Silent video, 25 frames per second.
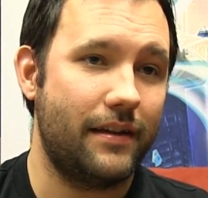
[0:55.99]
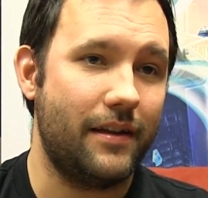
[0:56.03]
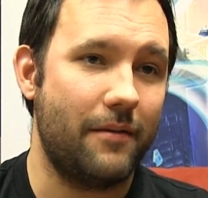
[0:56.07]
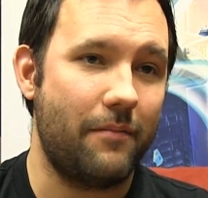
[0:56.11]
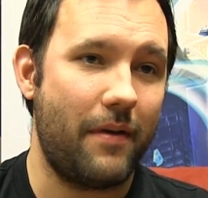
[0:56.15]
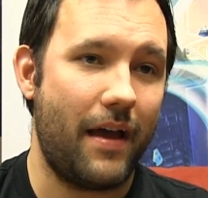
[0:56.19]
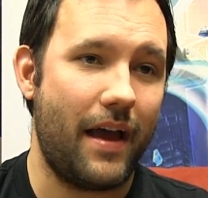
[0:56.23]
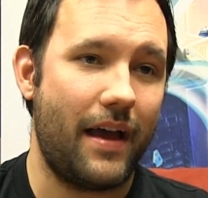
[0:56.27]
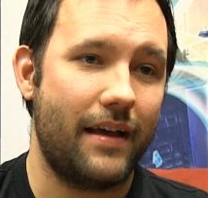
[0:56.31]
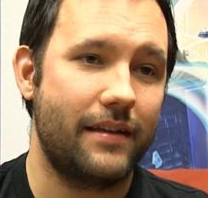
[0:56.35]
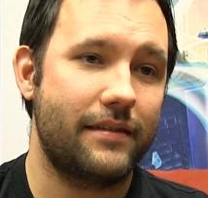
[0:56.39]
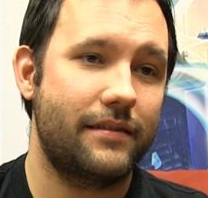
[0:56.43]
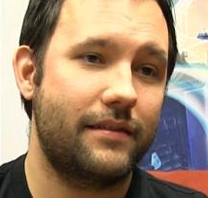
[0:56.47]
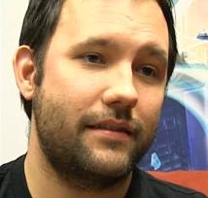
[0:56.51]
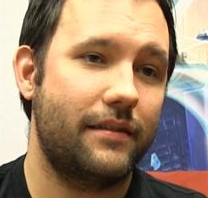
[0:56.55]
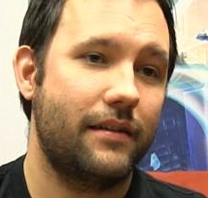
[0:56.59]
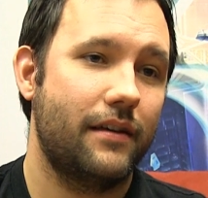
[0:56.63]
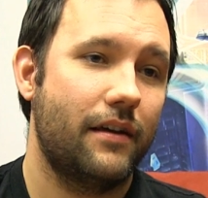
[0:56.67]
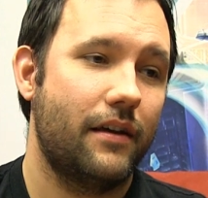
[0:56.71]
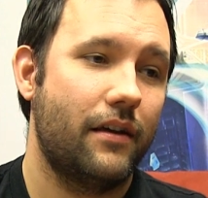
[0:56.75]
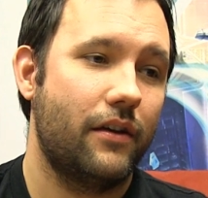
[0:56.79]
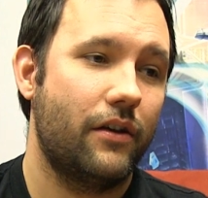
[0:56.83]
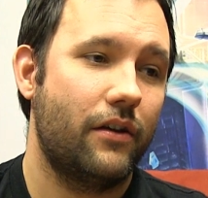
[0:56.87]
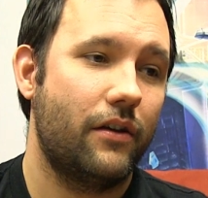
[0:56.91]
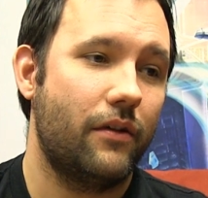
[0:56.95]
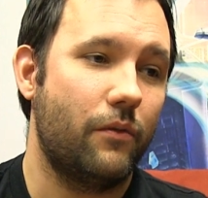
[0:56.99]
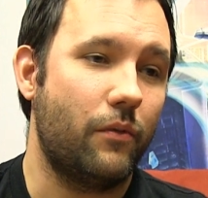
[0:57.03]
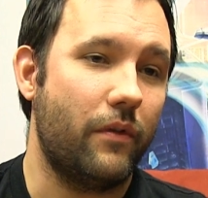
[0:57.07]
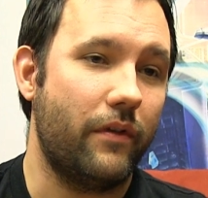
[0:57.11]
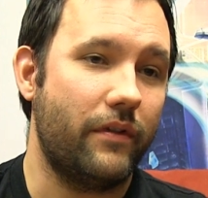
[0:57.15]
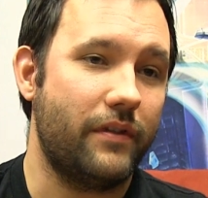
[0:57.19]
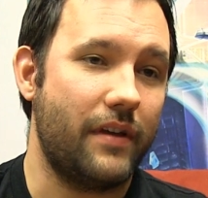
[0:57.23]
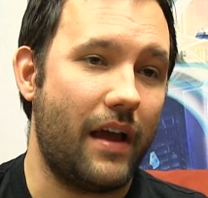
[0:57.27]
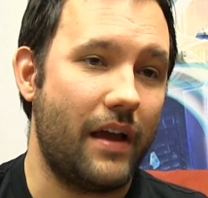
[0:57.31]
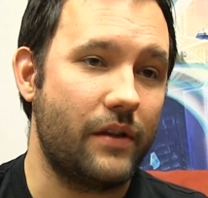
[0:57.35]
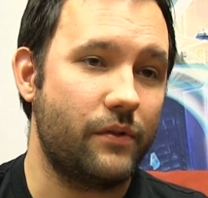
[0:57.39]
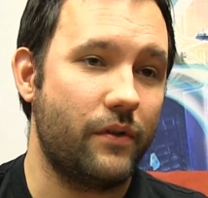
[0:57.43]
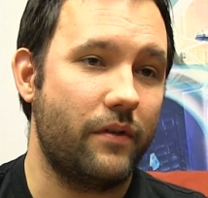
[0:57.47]
In the past,
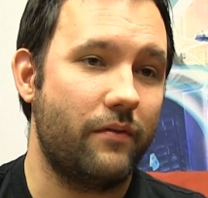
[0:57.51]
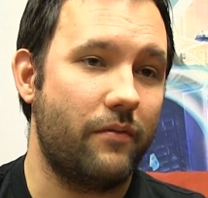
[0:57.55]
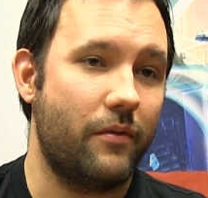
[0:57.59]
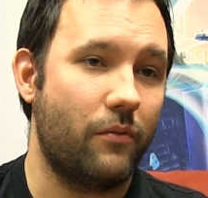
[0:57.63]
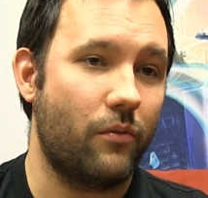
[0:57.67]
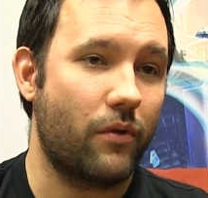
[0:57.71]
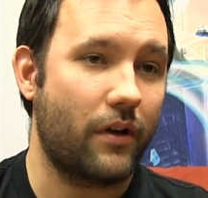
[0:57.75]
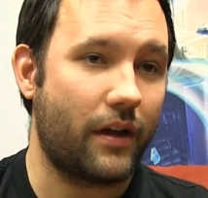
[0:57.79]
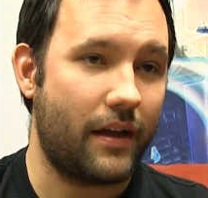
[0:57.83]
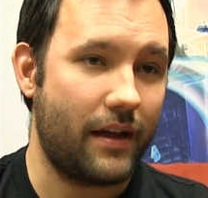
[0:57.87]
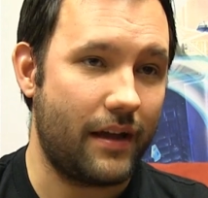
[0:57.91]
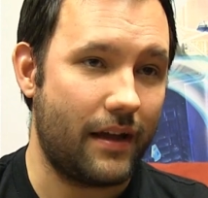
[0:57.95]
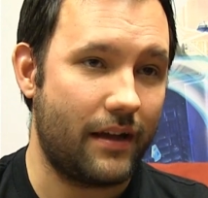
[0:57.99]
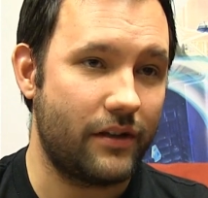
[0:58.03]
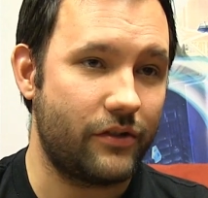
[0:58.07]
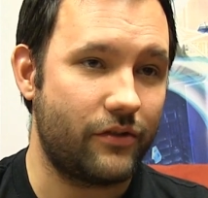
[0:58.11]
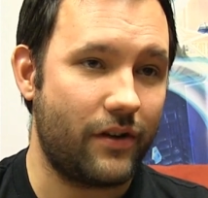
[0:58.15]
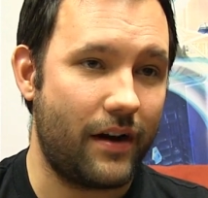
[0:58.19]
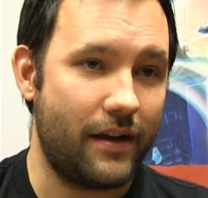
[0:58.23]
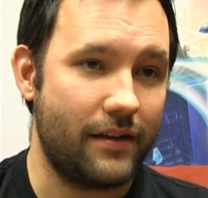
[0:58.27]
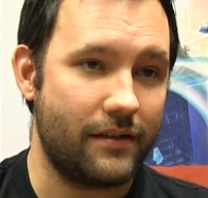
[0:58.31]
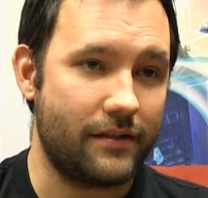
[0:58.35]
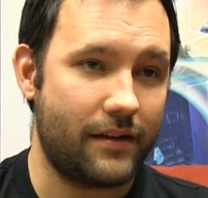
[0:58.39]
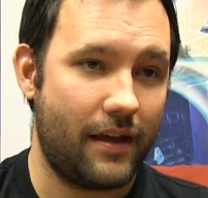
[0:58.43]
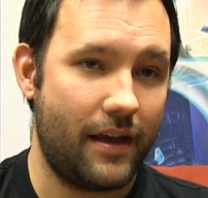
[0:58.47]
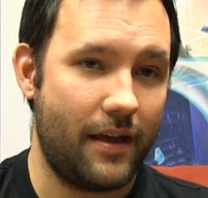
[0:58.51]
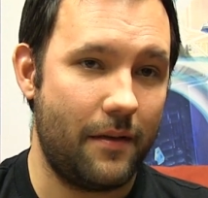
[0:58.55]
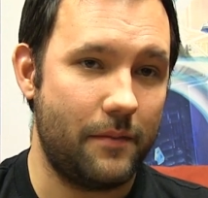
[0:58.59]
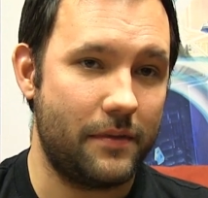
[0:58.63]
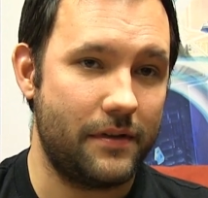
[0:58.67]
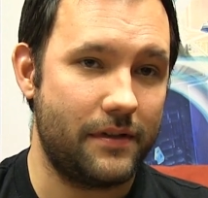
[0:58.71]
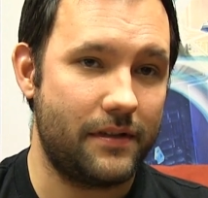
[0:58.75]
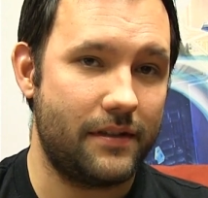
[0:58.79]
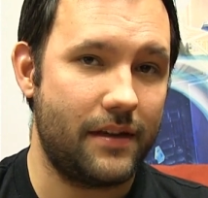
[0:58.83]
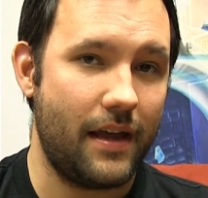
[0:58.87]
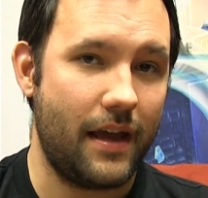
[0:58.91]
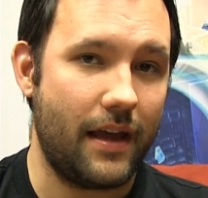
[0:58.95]
as we've been working on Trials games, it's